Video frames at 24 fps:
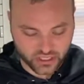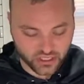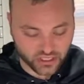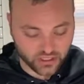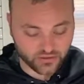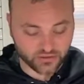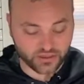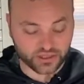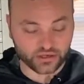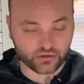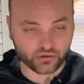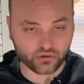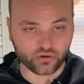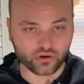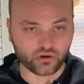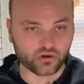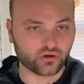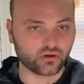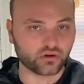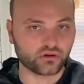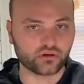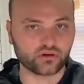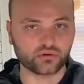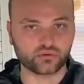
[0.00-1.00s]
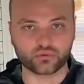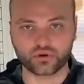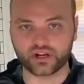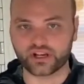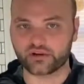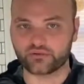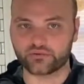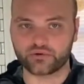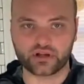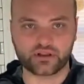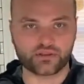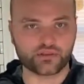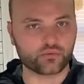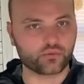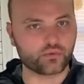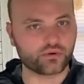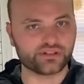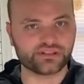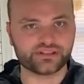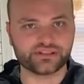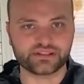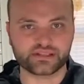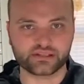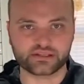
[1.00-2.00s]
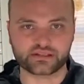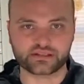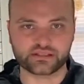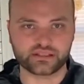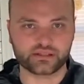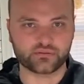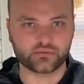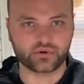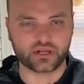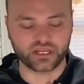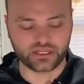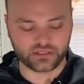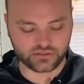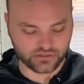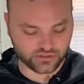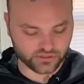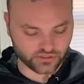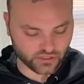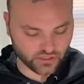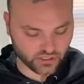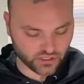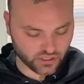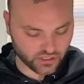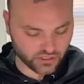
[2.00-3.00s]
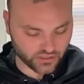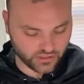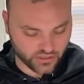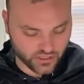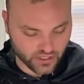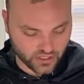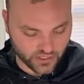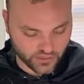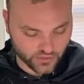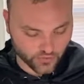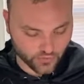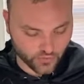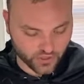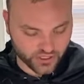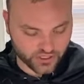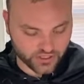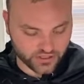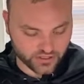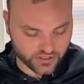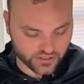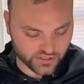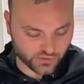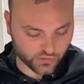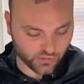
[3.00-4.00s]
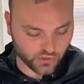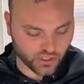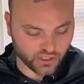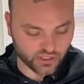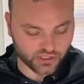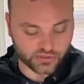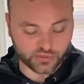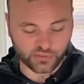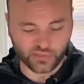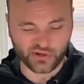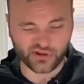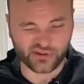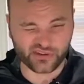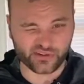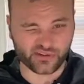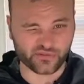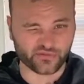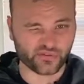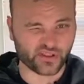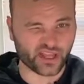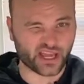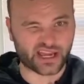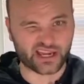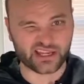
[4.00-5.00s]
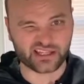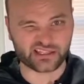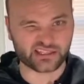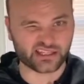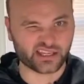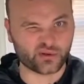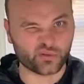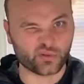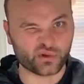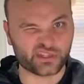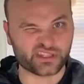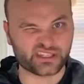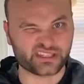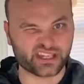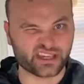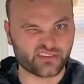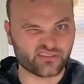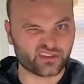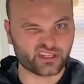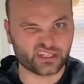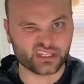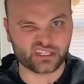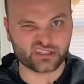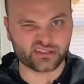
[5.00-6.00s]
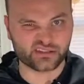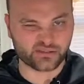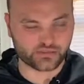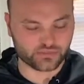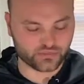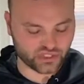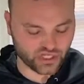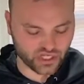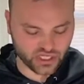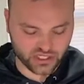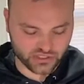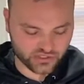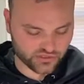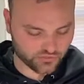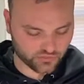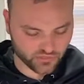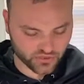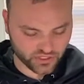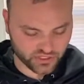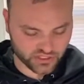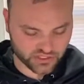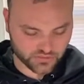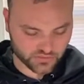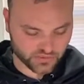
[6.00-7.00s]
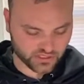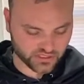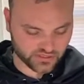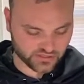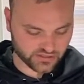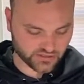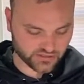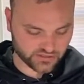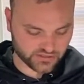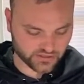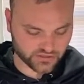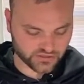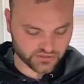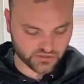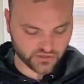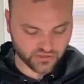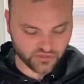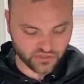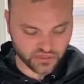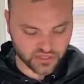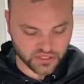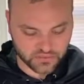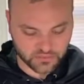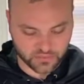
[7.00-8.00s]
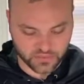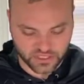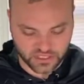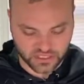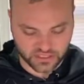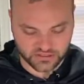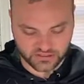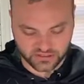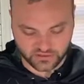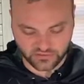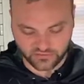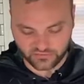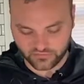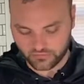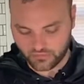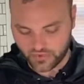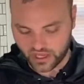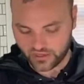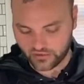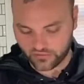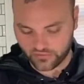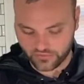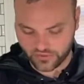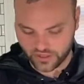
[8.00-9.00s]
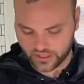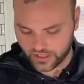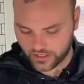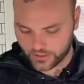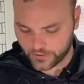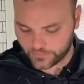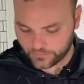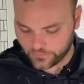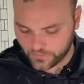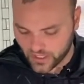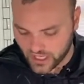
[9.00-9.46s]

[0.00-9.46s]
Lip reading: they are all right around the 160 range. The one in the smallest part of the flat, it's like 170 and some change, but it's because it's such a thin piece of metal there.